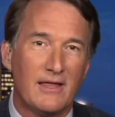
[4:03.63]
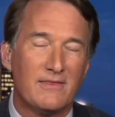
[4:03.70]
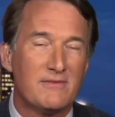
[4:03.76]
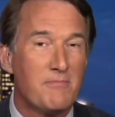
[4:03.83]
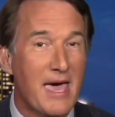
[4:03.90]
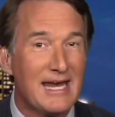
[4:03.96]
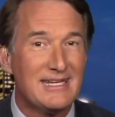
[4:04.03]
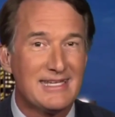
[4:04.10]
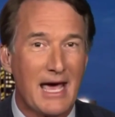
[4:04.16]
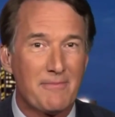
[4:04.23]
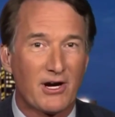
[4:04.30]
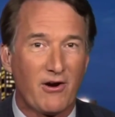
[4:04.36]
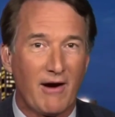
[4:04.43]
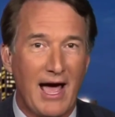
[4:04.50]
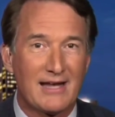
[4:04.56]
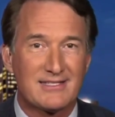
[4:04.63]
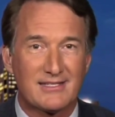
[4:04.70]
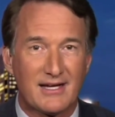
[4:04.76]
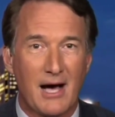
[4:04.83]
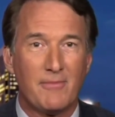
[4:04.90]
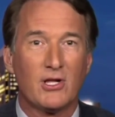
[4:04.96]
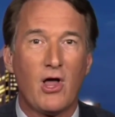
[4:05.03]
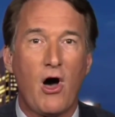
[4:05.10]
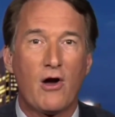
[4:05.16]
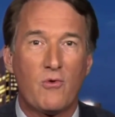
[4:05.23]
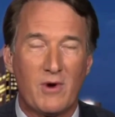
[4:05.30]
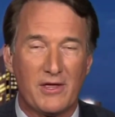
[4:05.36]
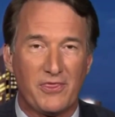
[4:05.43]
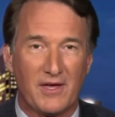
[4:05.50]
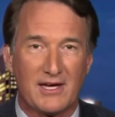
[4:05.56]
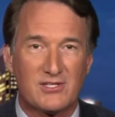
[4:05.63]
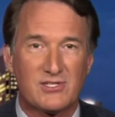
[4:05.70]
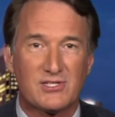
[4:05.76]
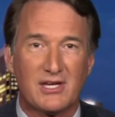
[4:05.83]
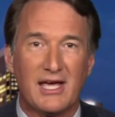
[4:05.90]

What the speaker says: and many Democrats, come along with us